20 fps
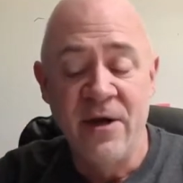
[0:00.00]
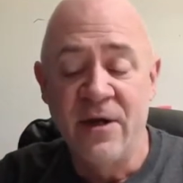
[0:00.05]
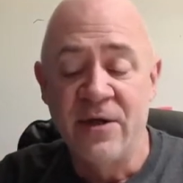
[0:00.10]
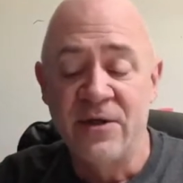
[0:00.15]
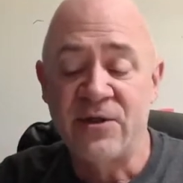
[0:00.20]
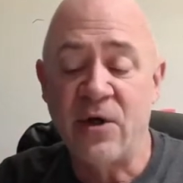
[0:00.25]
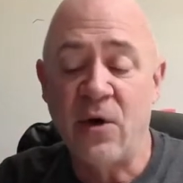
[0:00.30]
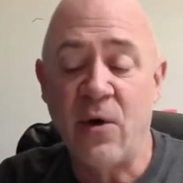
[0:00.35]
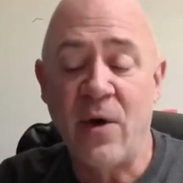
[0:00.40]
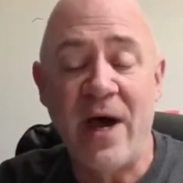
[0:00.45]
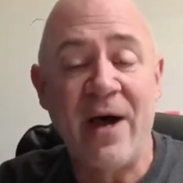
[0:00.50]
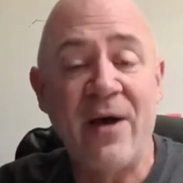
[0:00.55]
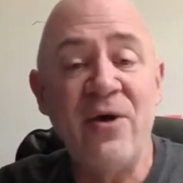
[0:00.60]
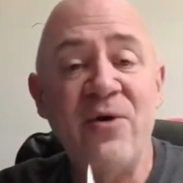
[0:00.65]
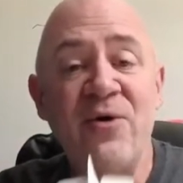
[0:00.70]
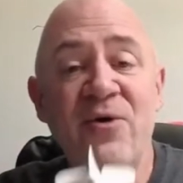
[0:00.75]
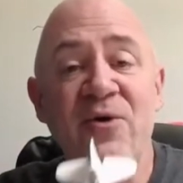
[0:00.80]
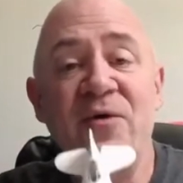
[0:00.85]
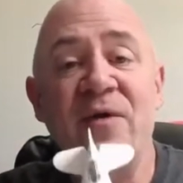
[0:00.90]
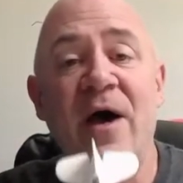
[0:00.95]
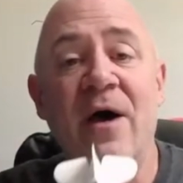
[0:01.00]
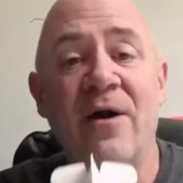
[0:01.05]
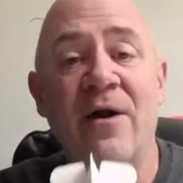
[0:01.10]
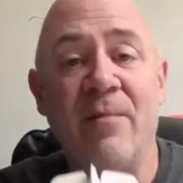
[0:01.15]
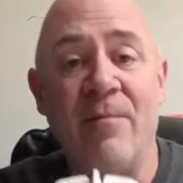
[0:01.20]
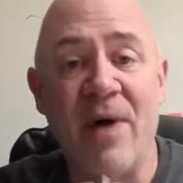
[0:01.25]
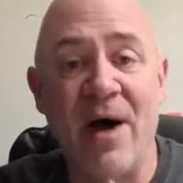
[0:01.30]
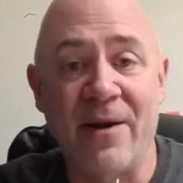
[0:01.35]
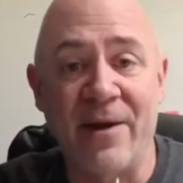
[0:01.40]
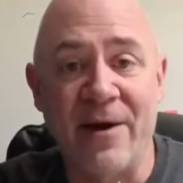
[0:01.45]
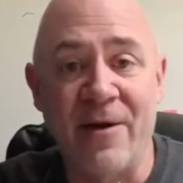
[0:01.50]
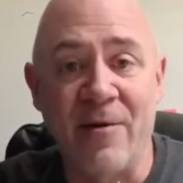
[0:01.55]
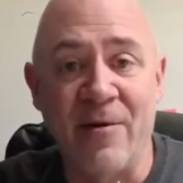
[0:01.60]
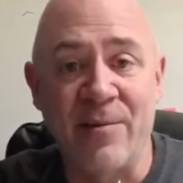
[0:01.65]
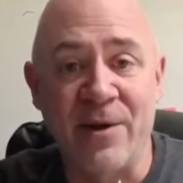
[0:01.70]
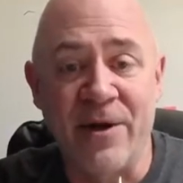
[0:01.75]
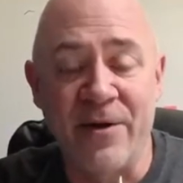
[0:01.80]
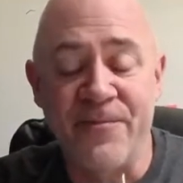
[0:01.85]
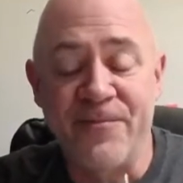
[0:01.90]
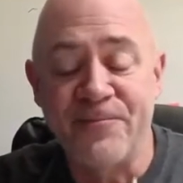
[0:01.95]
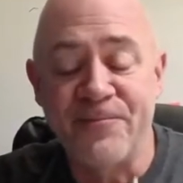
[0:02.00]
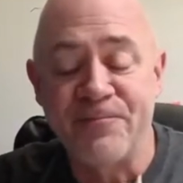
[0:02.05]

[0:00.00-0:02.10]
So how do you do that on a model airplane?